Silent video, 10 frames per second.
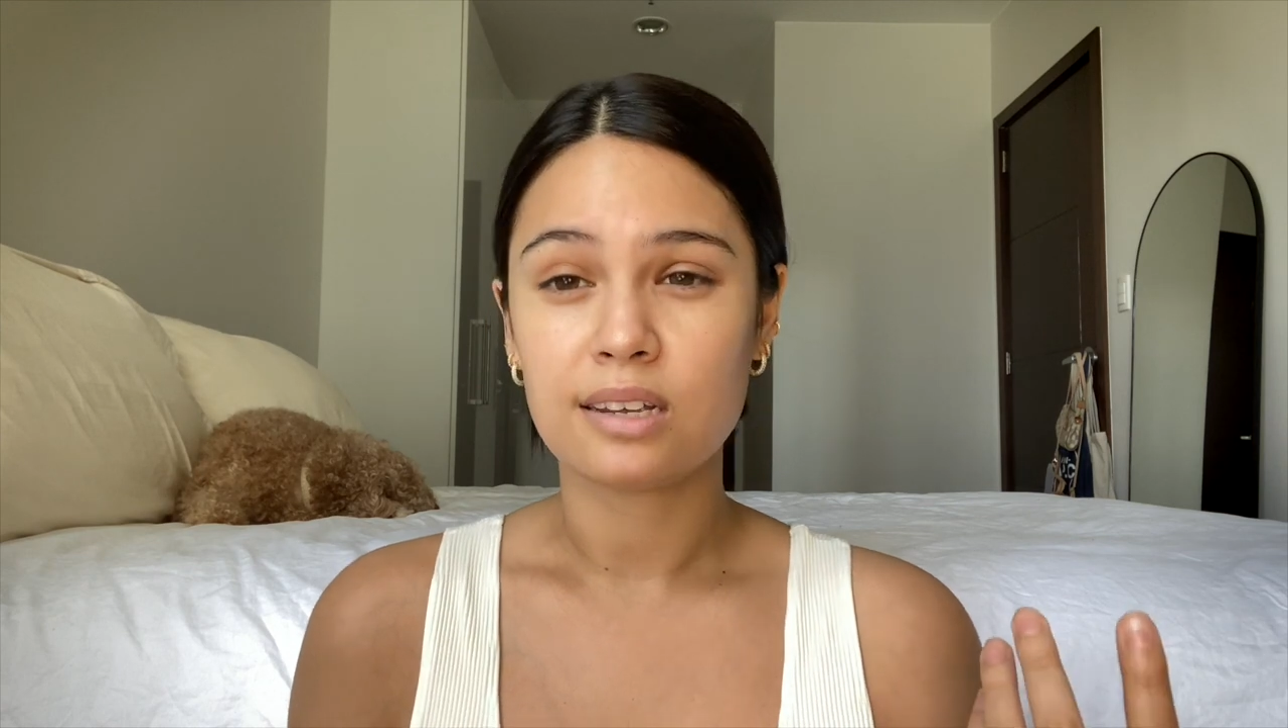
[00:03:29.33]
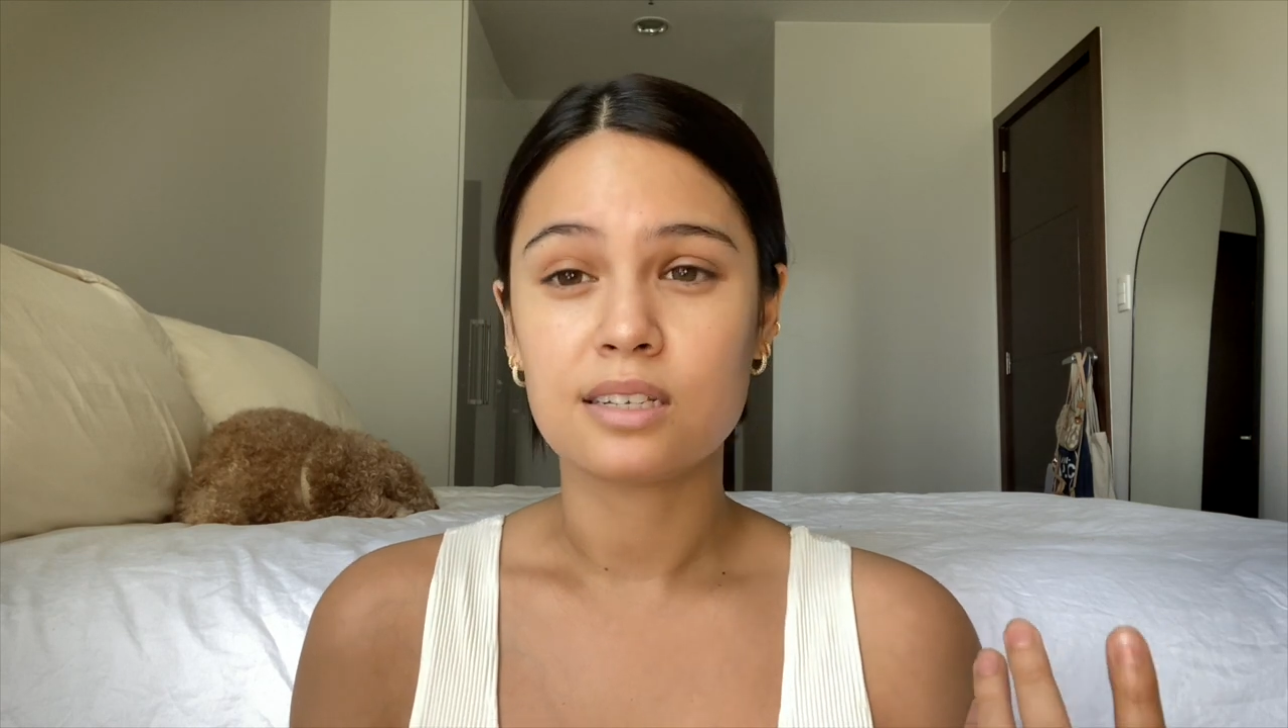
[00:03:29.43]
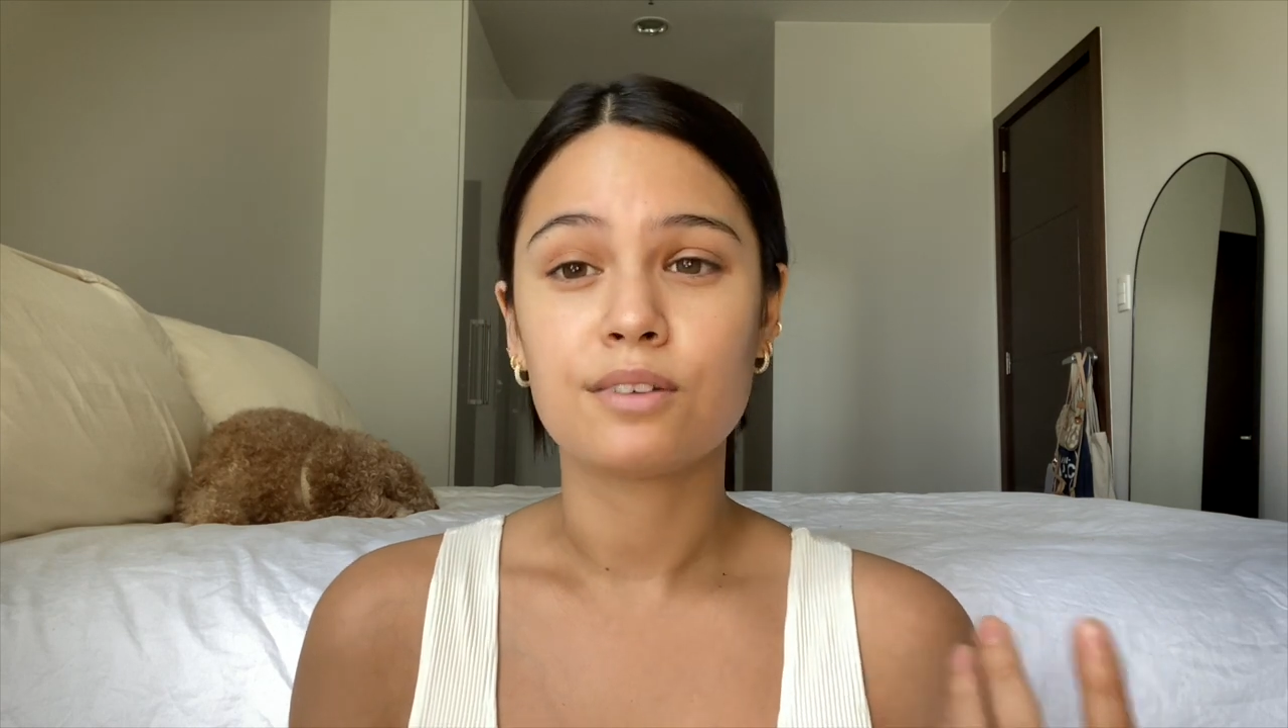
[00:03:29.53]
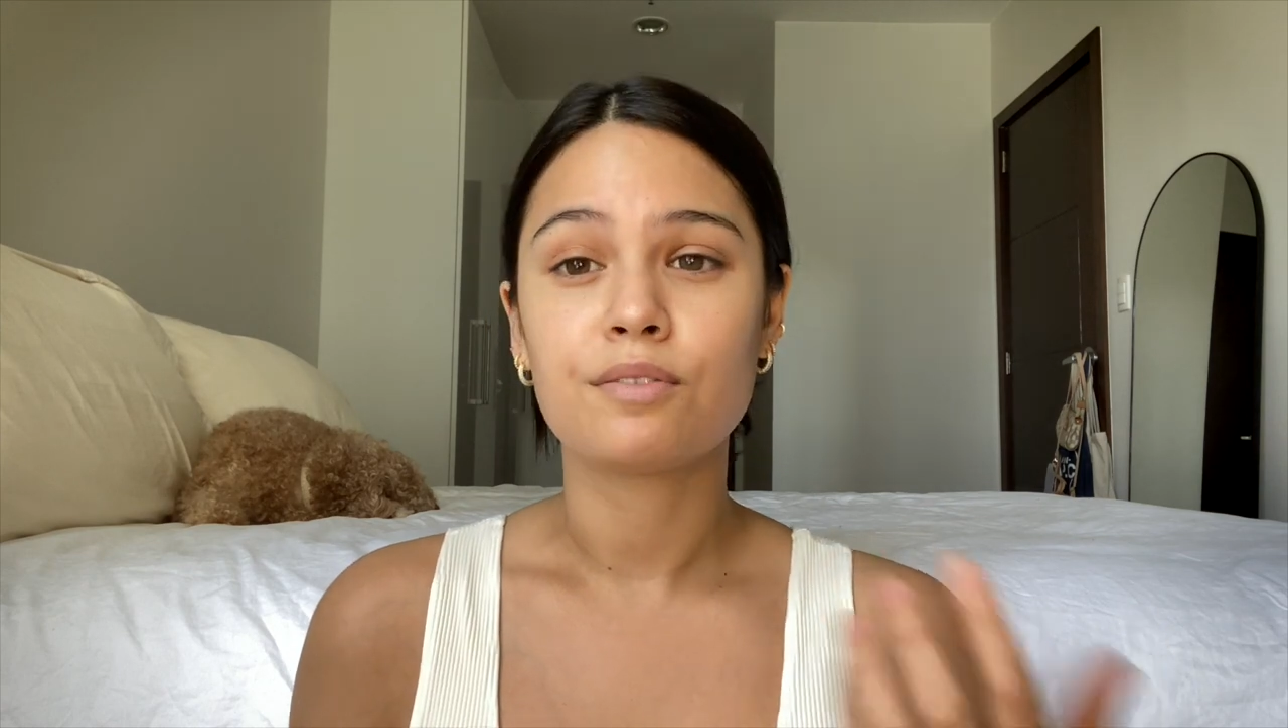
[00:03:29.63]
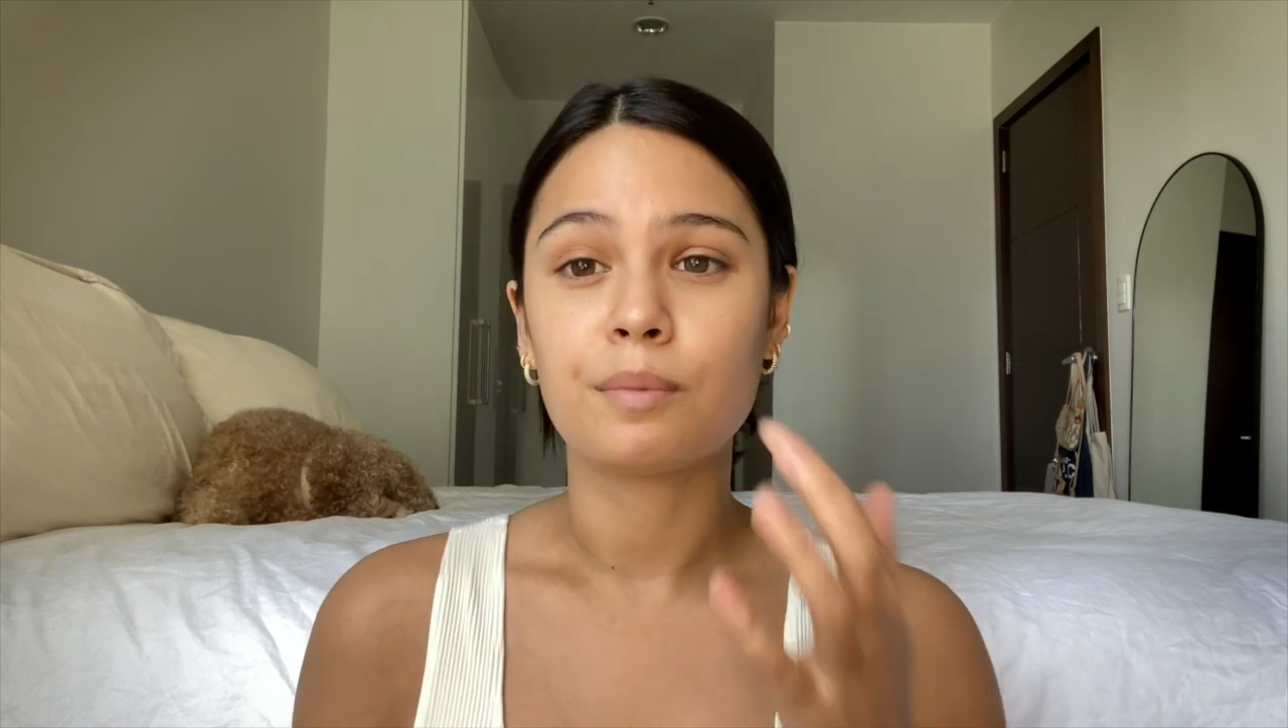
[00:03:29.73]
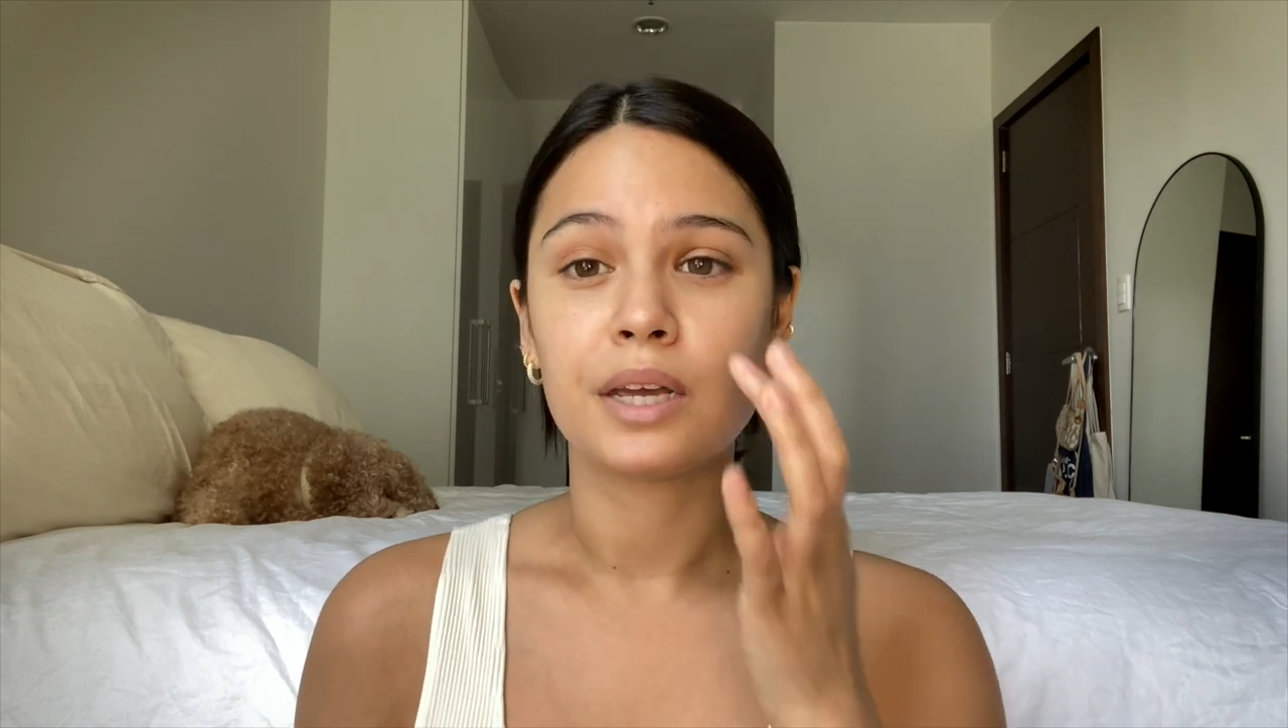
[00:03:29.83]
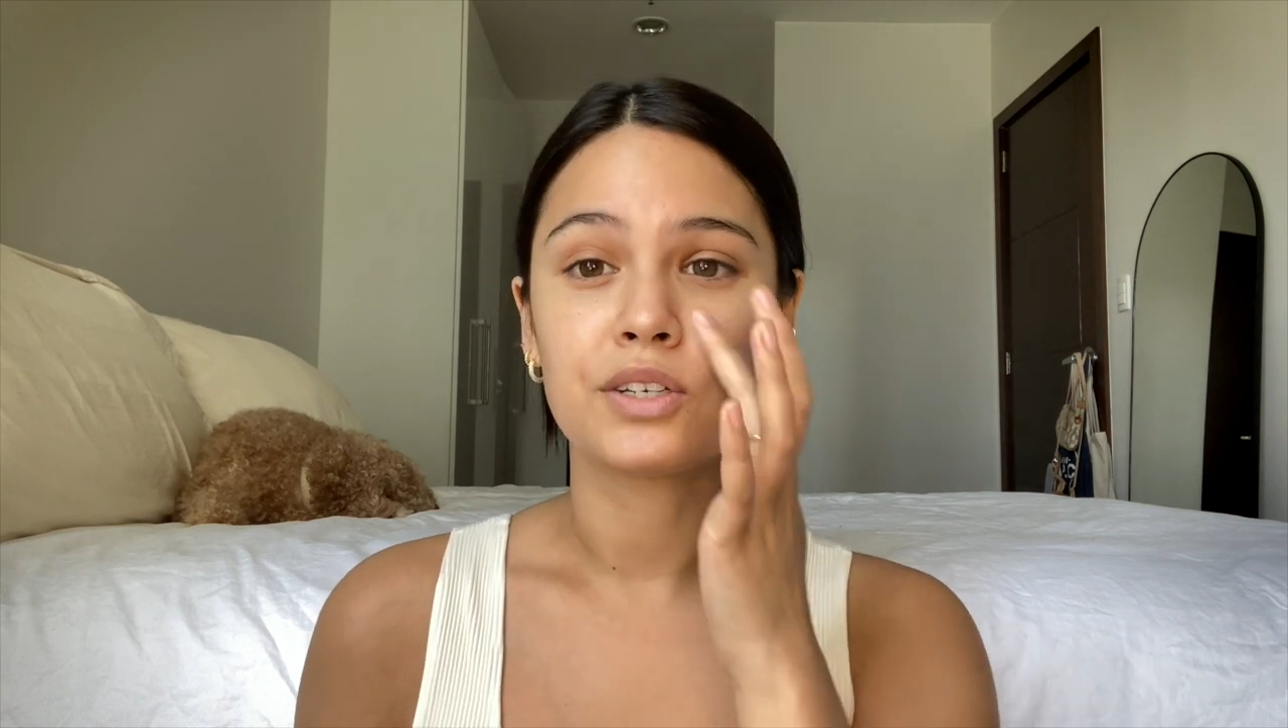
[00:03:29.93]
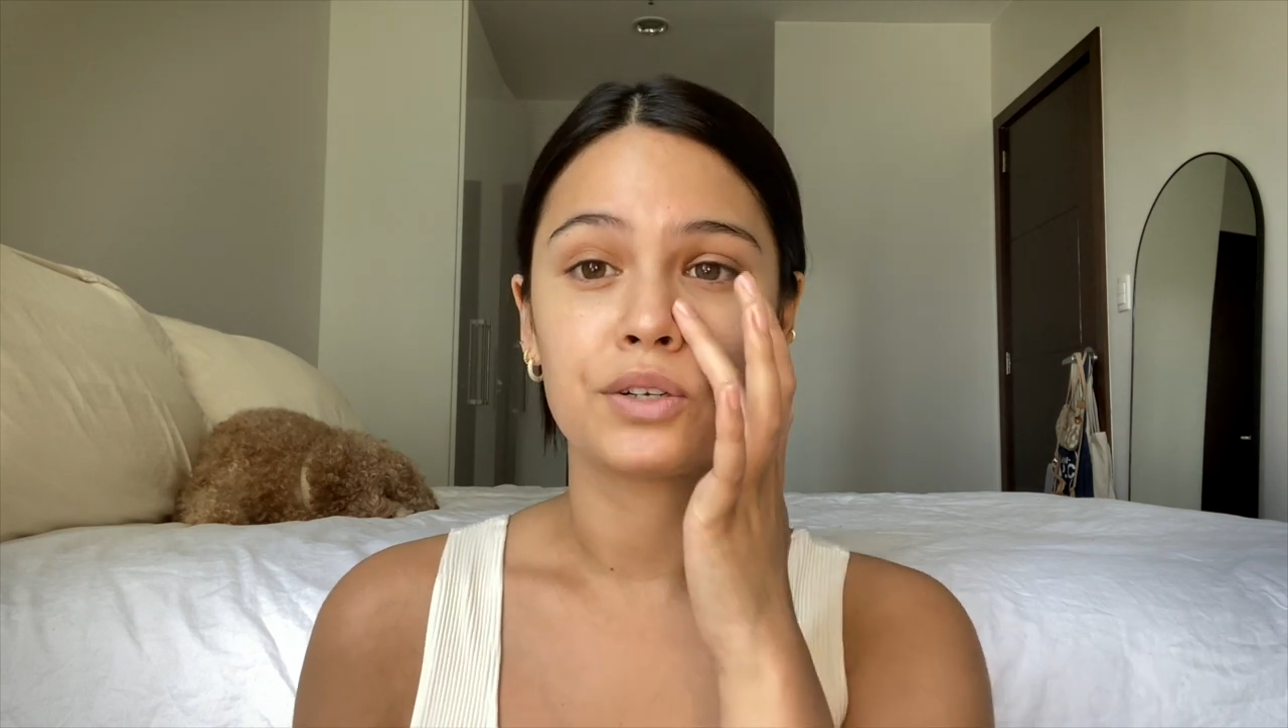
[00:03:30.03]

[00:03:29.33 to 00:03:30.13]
easier for me